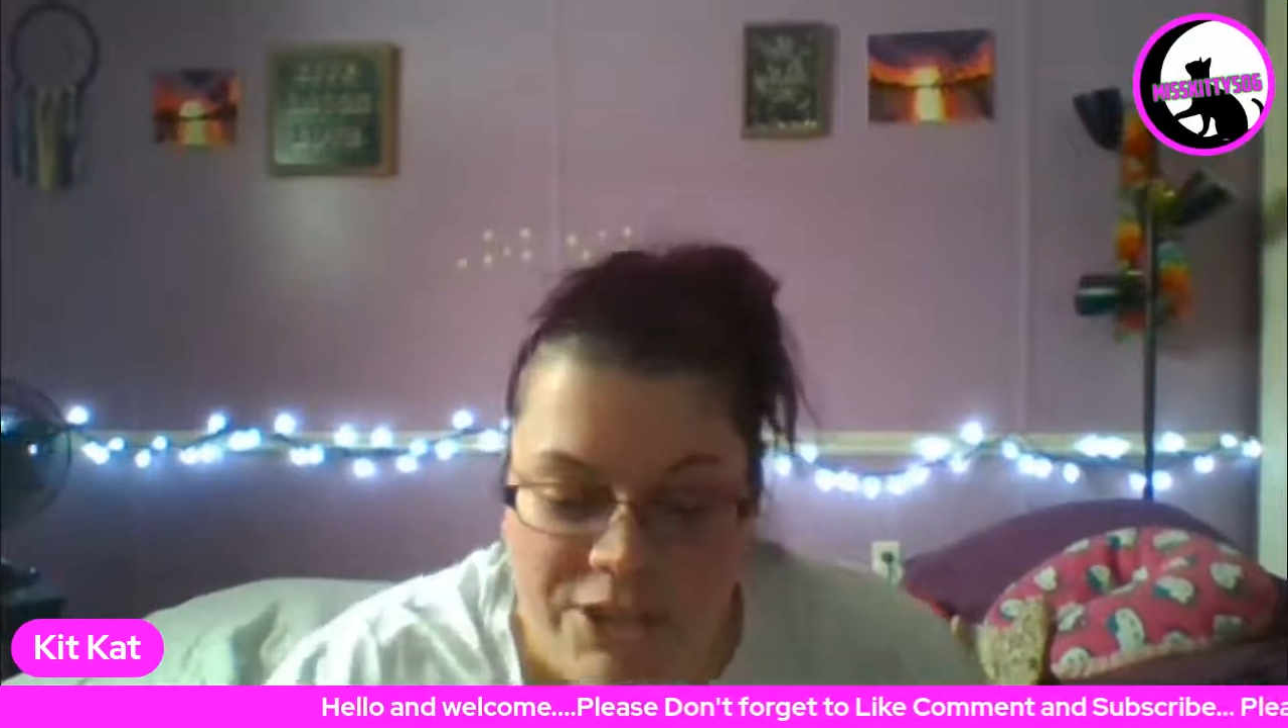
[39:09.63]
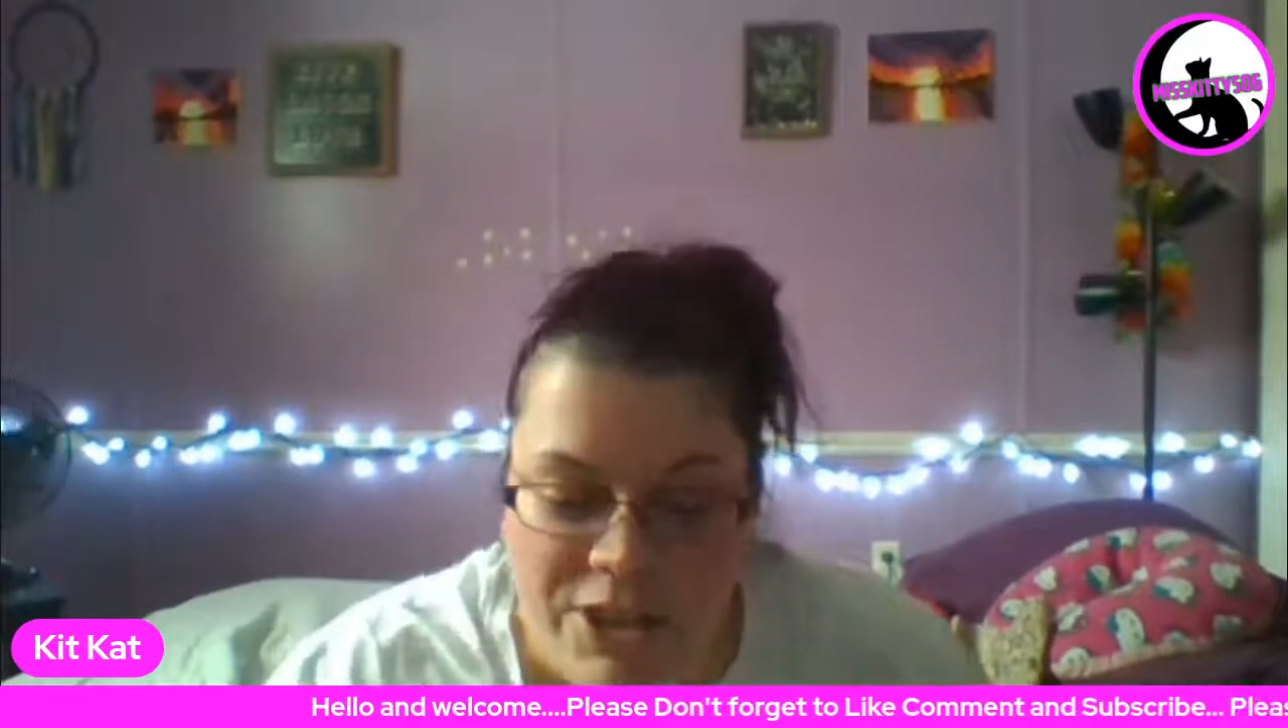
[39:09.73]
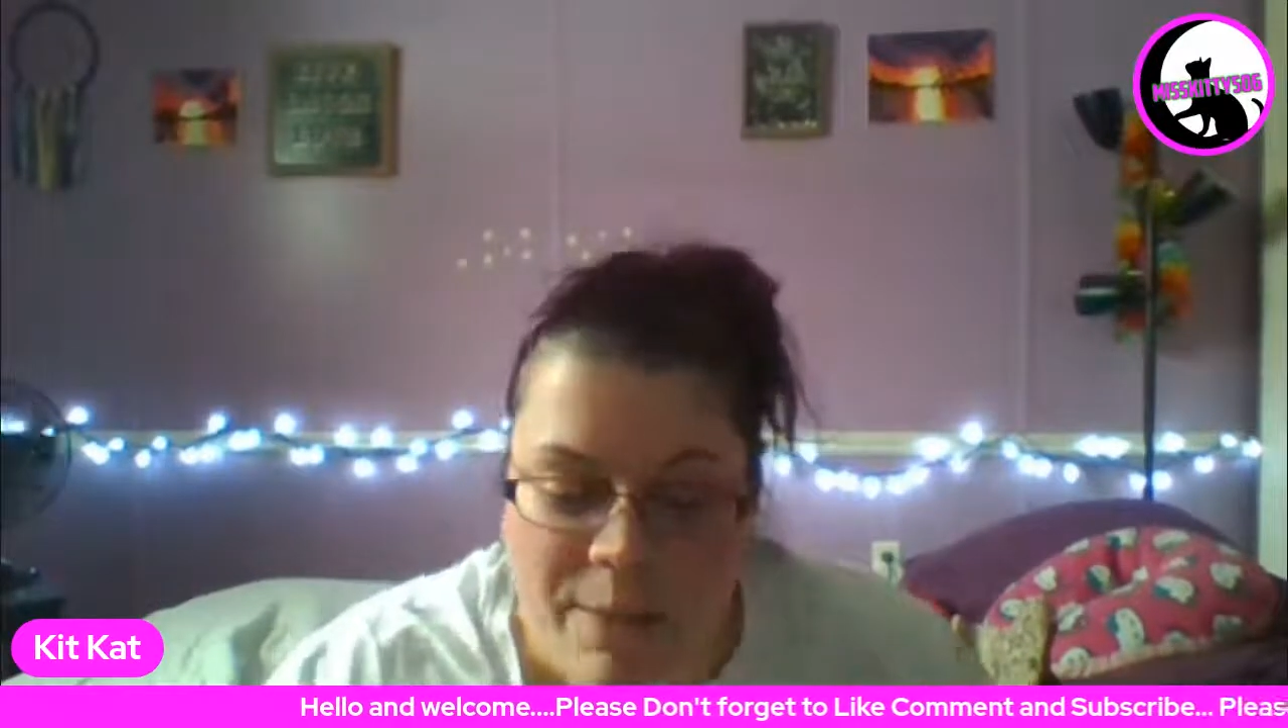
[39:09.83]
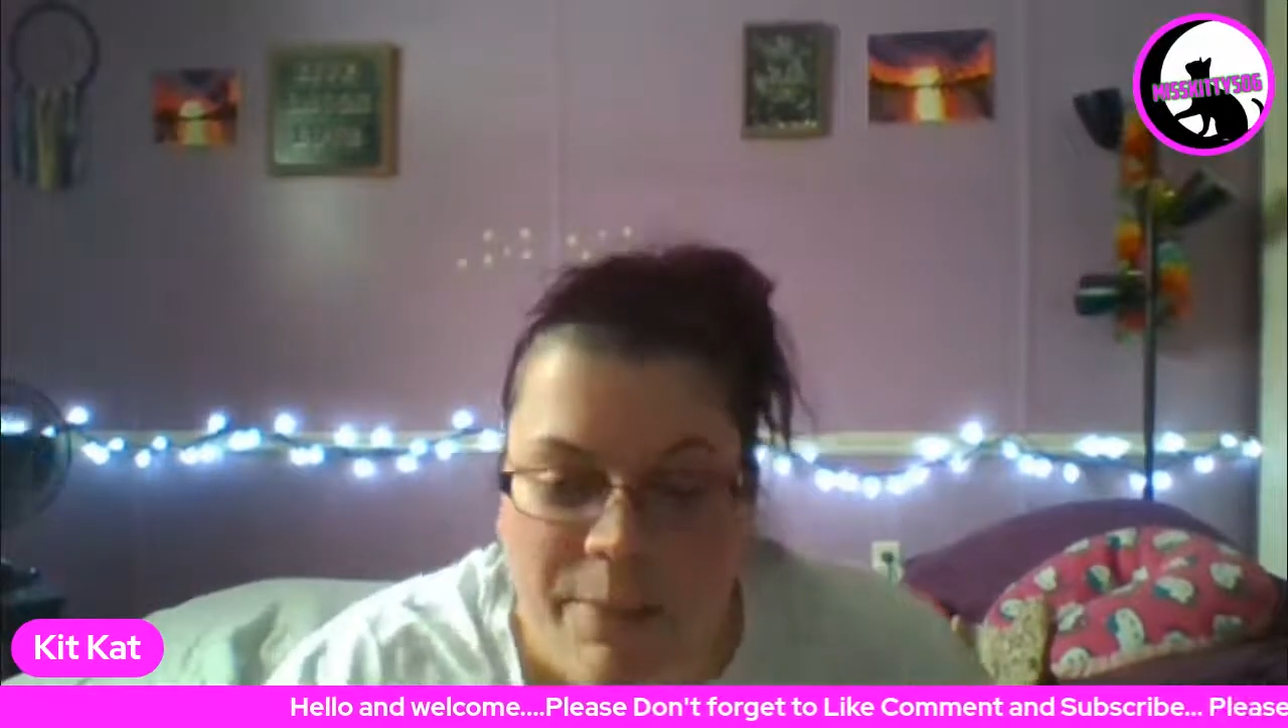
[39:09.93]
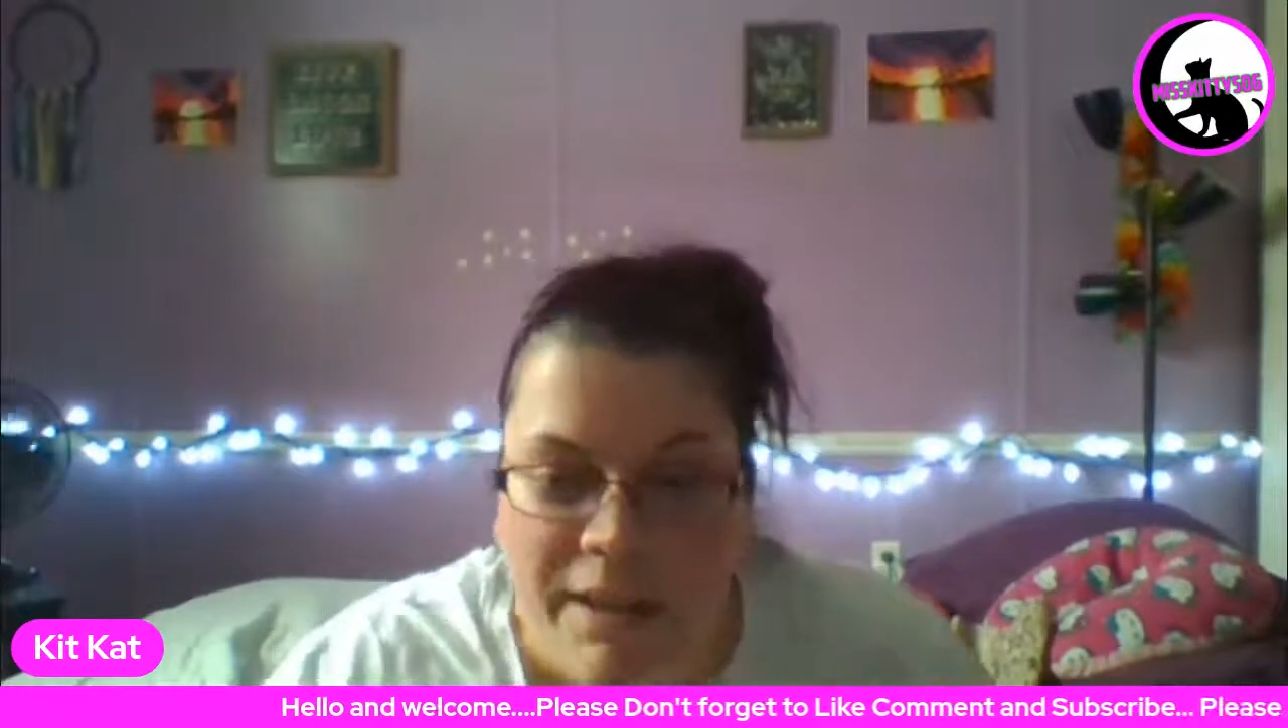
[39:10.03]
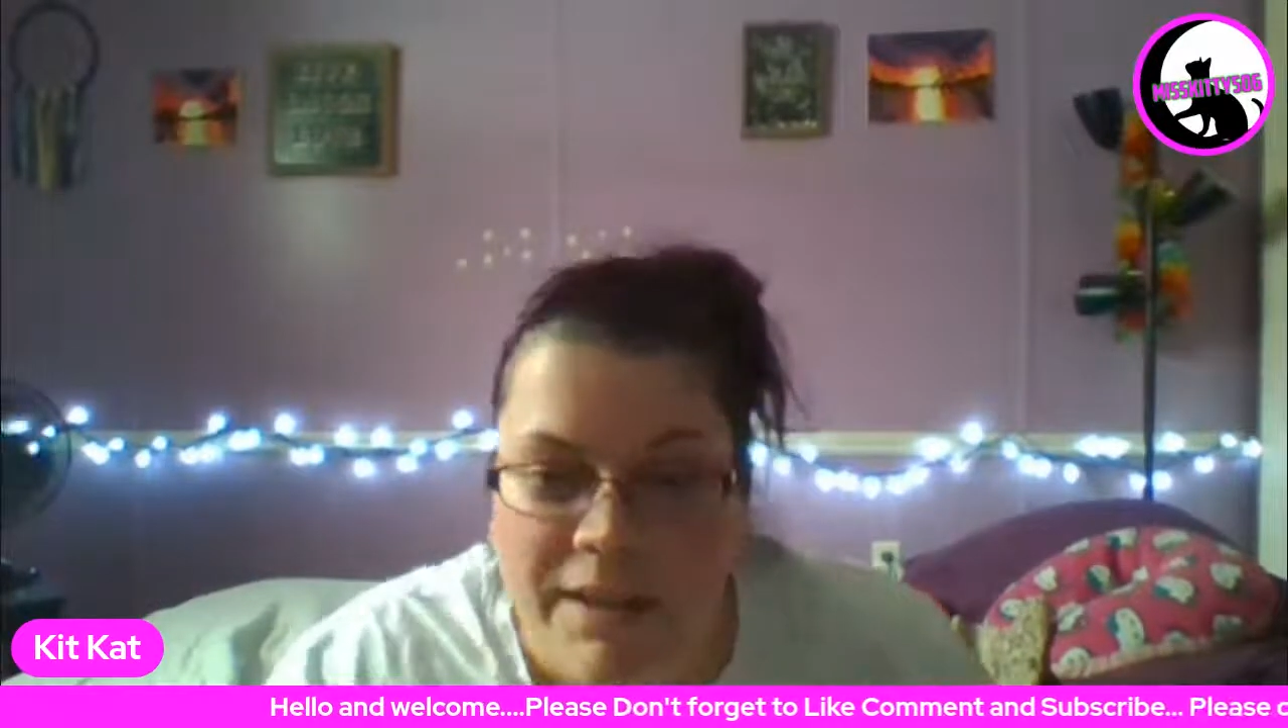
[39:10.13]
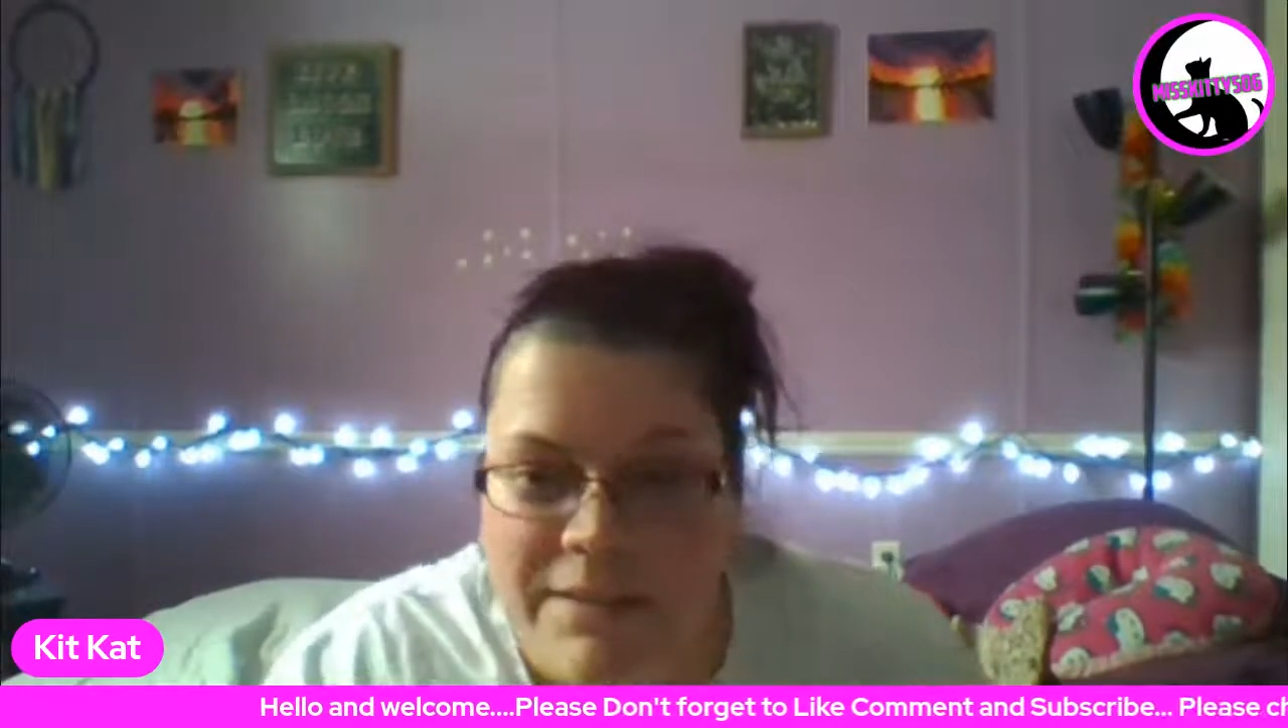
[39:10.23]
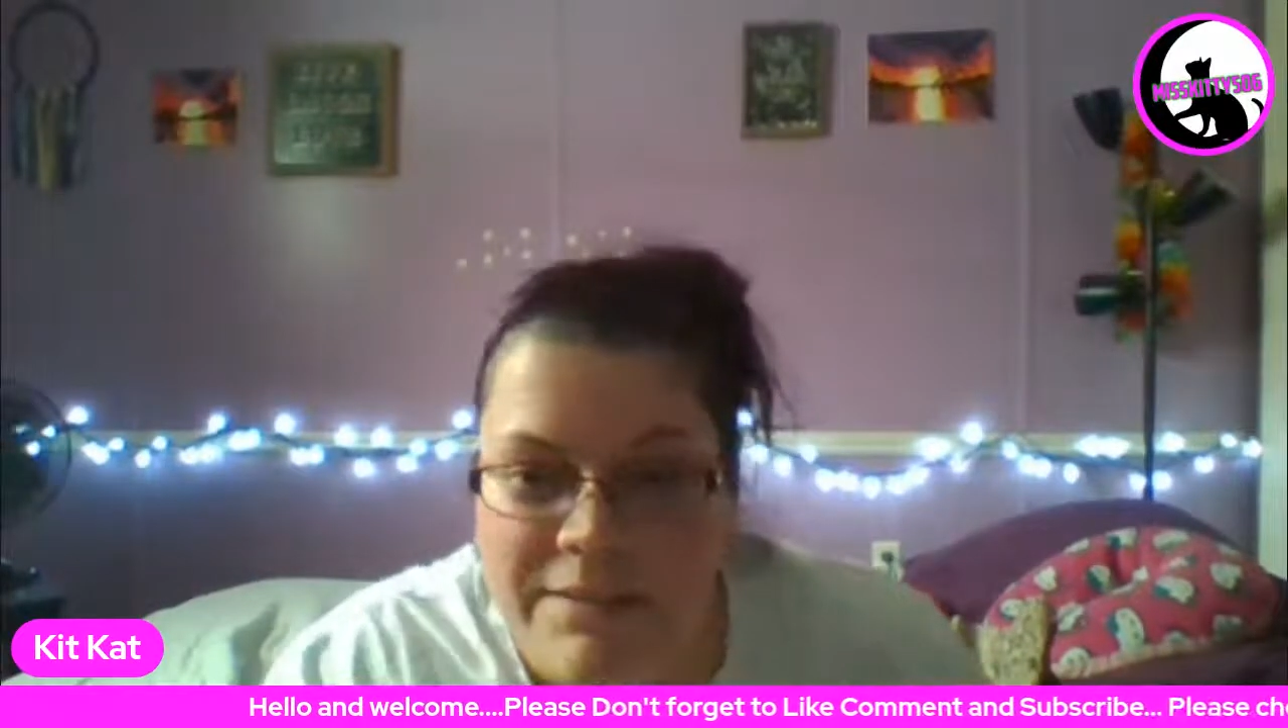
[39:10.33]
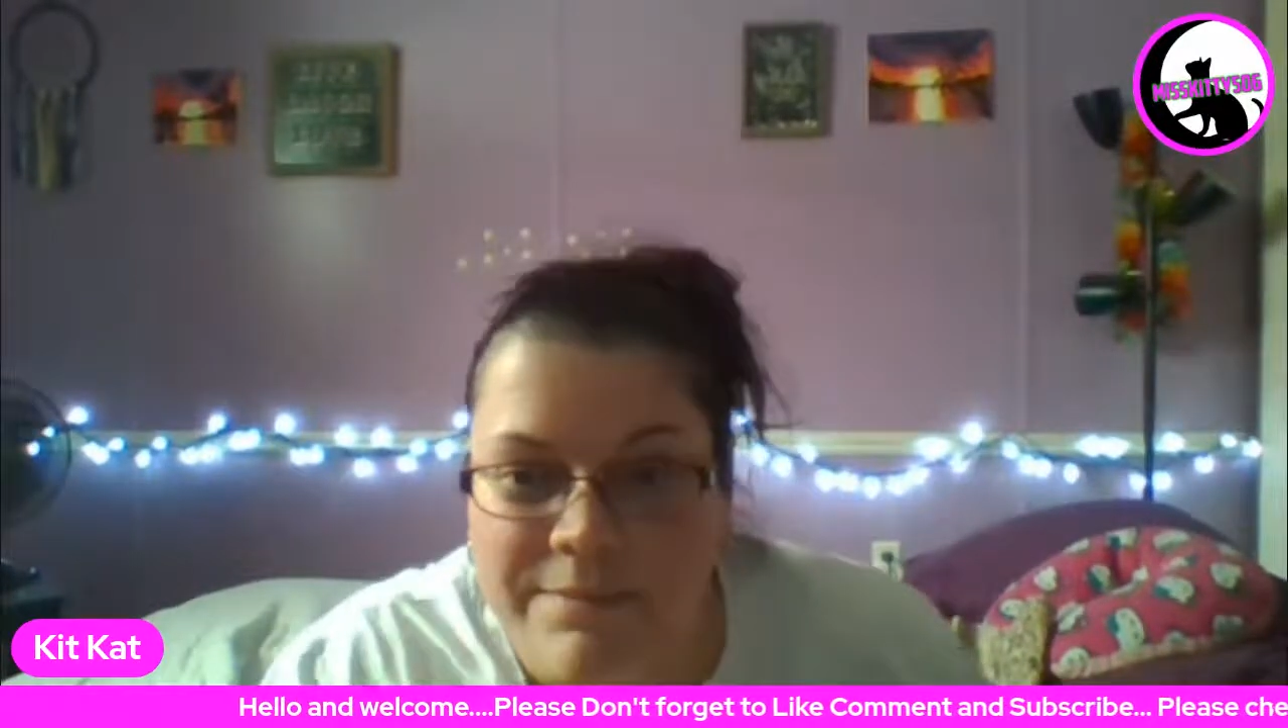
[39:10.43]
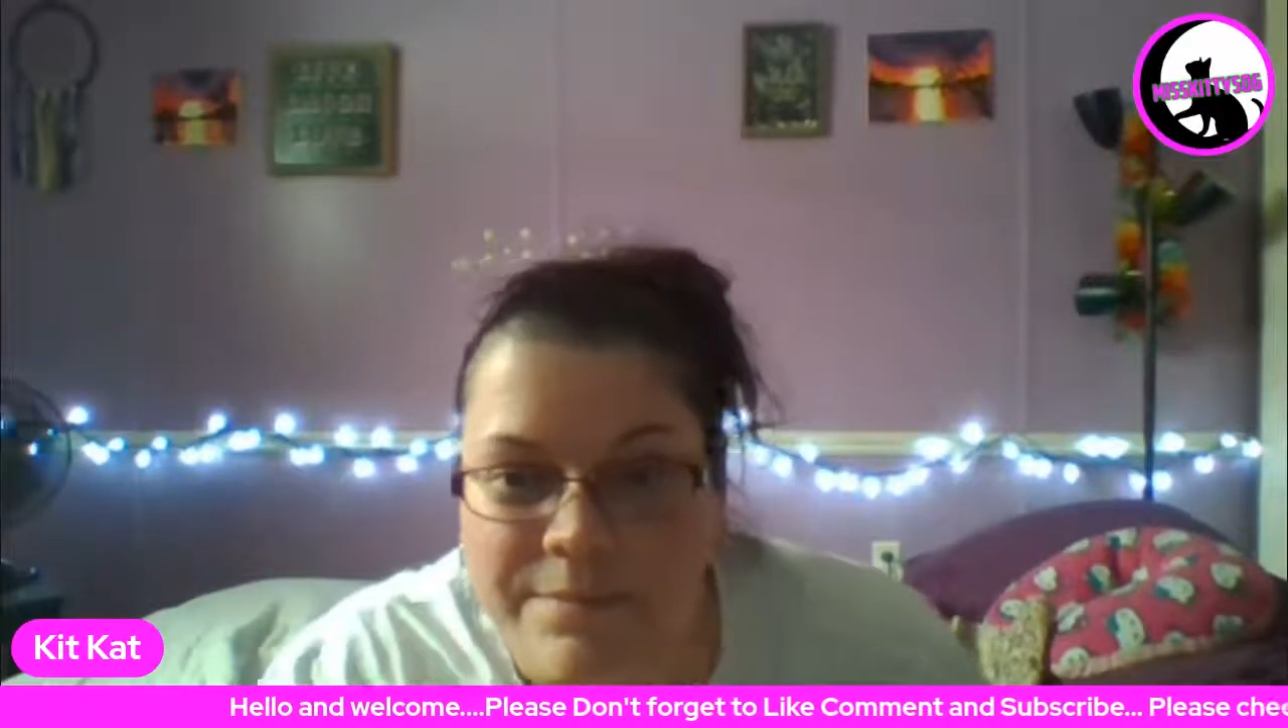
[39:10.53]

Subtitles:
shopping.